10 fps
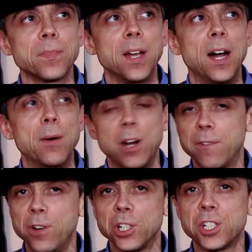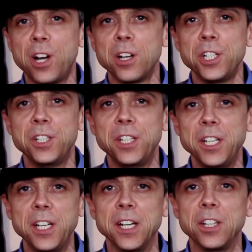When I first started
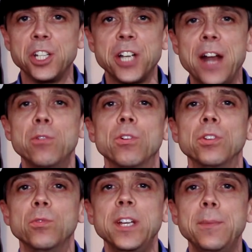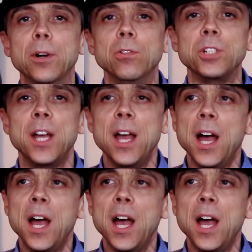the channel, or the reboot,